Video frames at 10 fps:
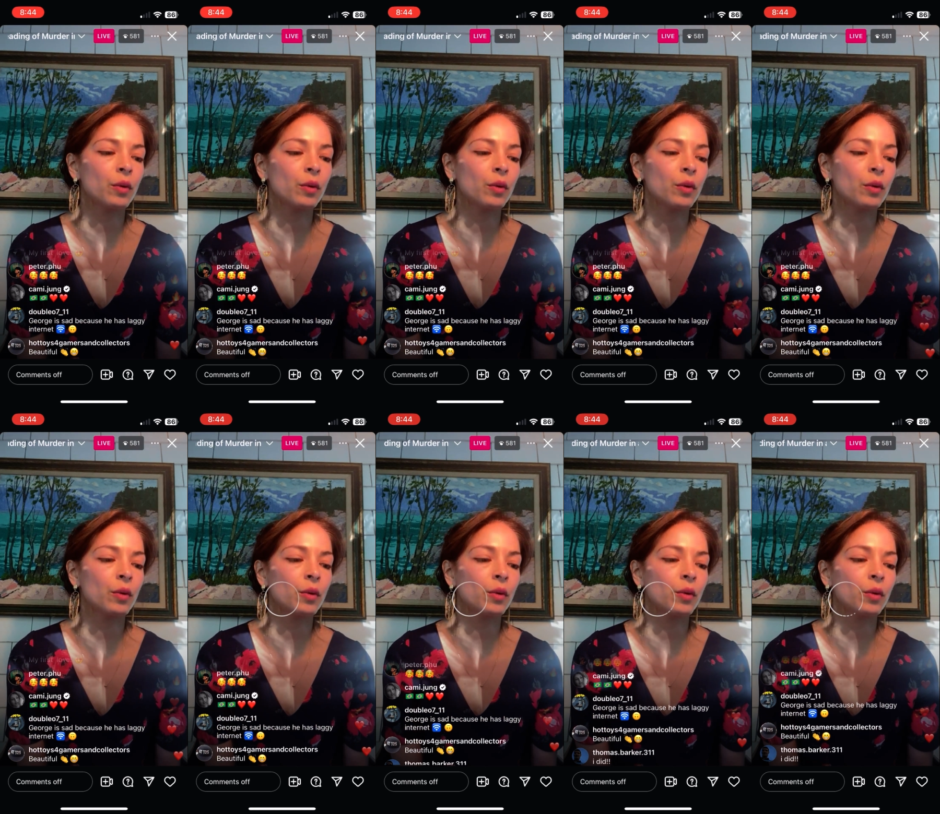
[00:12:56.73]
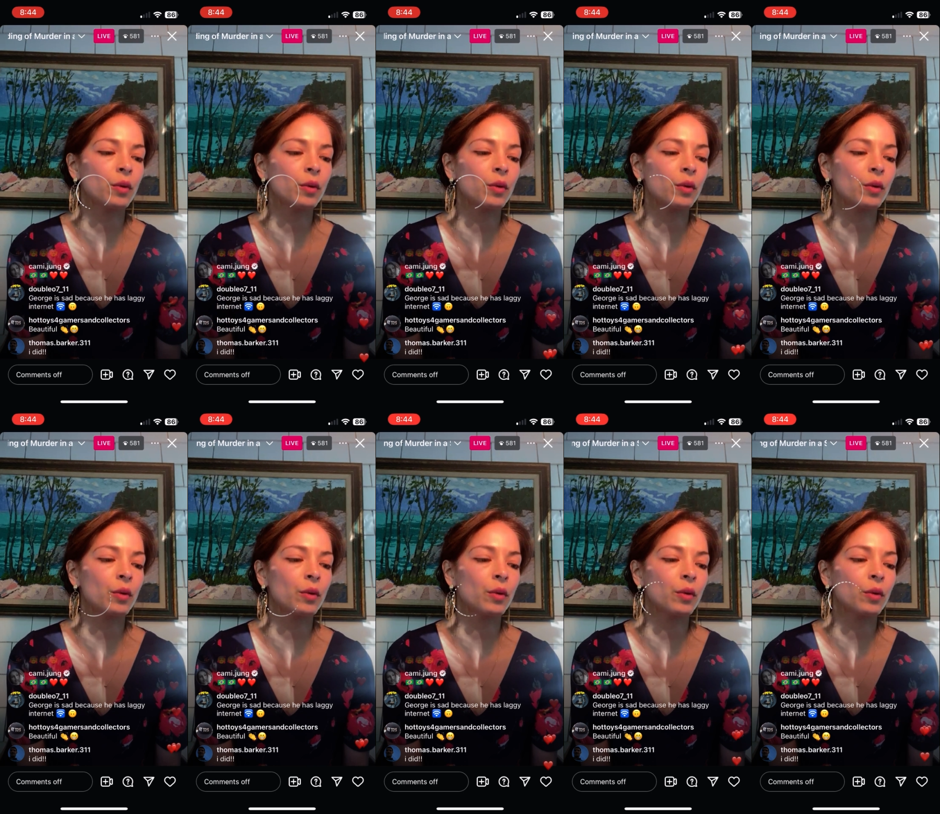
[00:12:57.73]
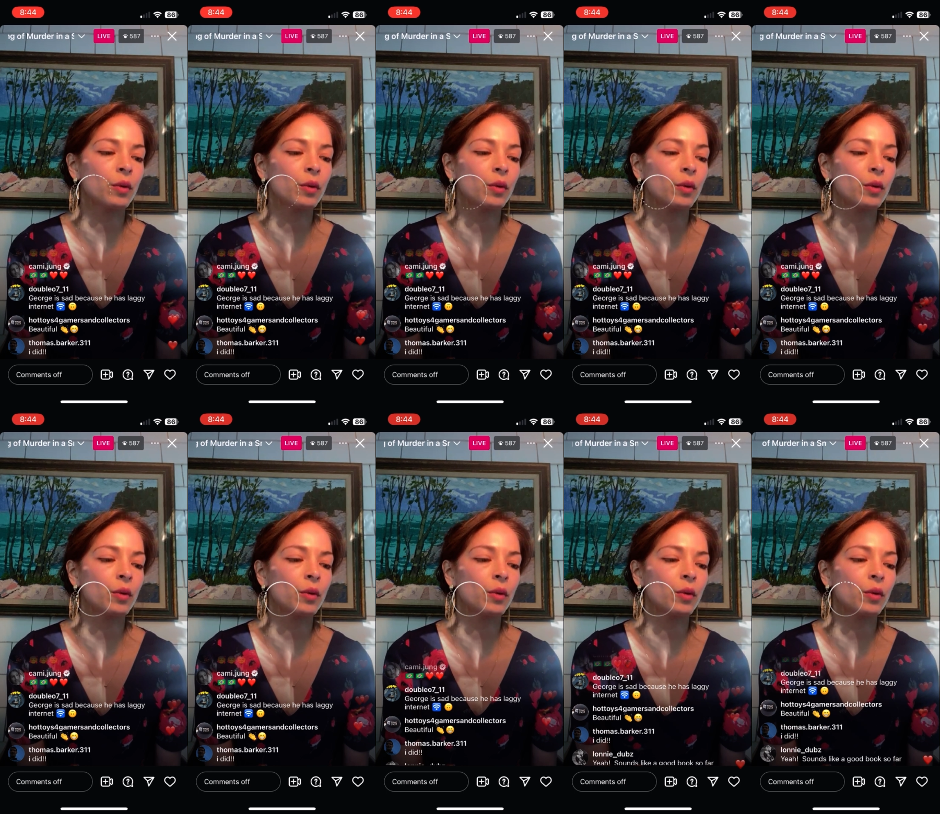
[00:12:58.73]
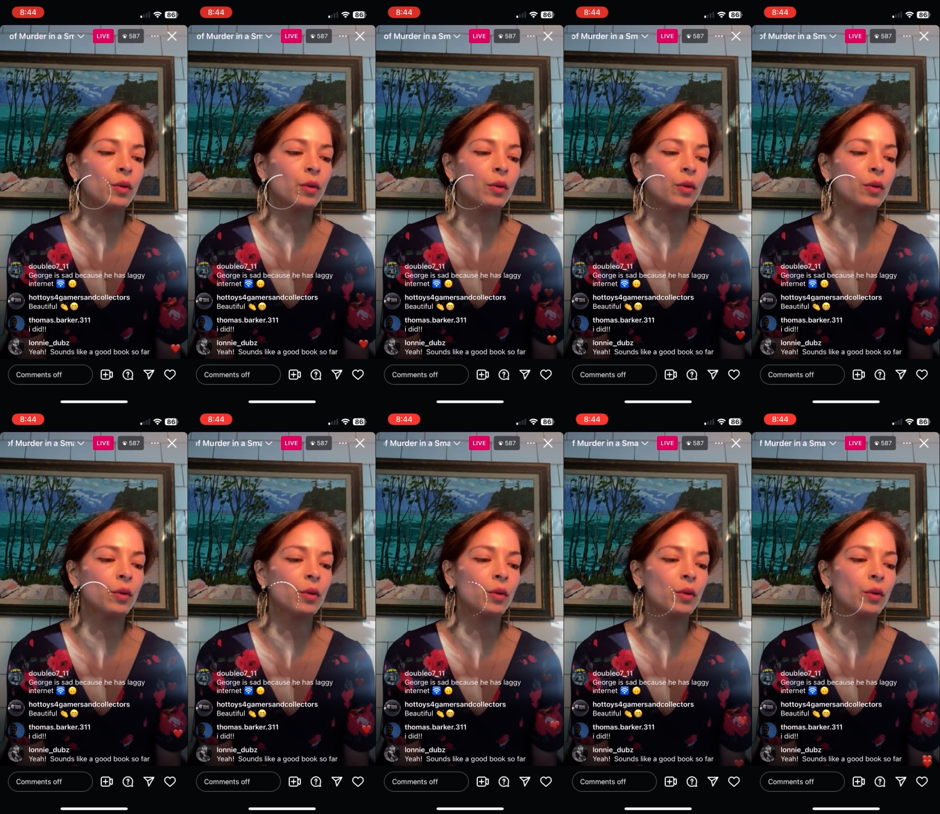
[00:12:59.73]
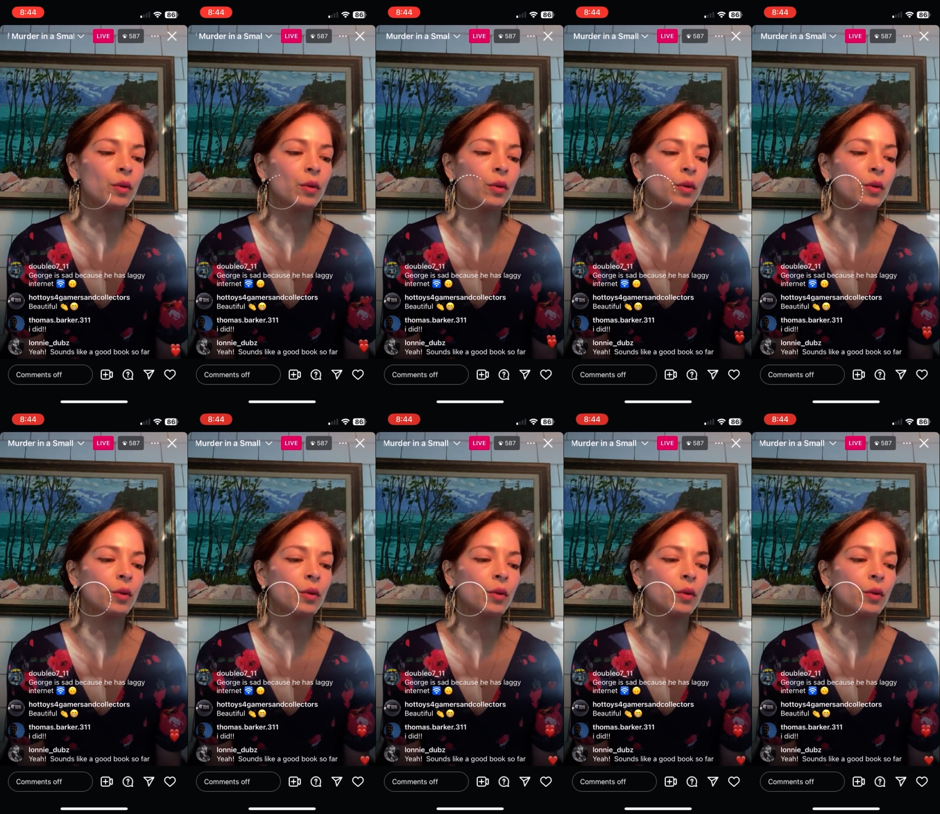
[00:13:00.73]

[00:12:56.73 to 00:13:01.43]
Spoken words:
[no speech]